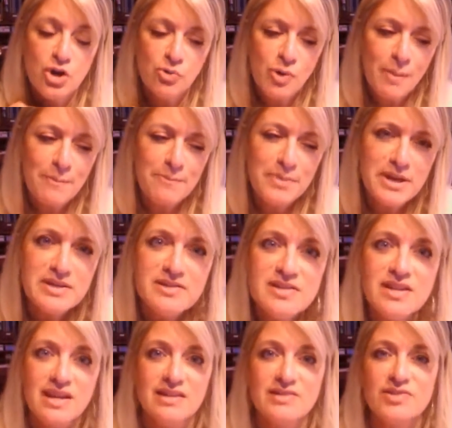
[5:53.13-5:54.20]
what
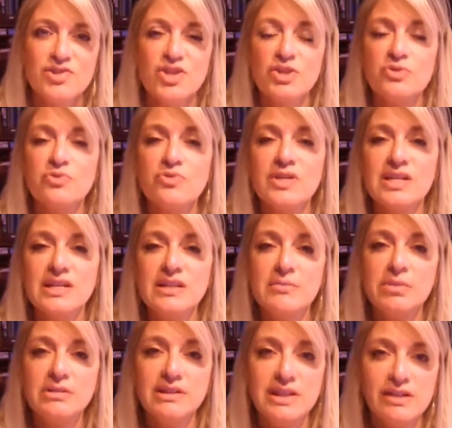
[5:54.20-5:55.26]
business do you really
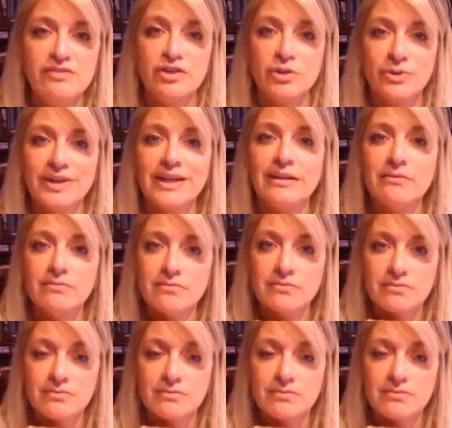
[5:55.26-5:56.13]
believe you're in?